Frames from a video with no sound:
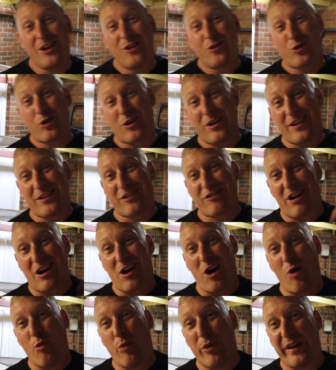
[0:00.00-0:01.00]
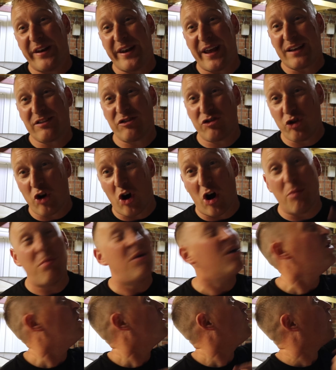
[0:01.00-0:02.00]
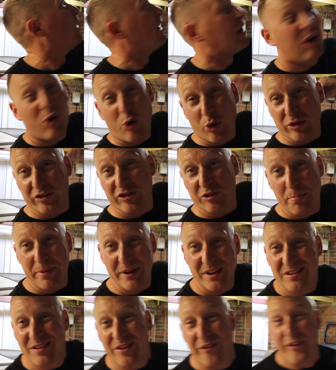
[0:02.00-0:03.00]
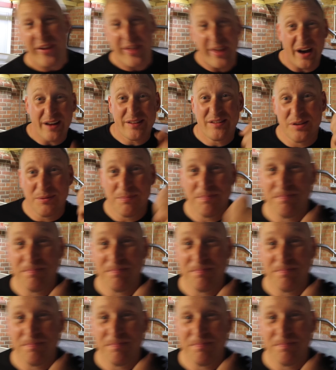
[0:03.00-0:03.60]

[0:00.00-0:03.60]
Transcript: So let's crack on with the next job while I order some bits for that.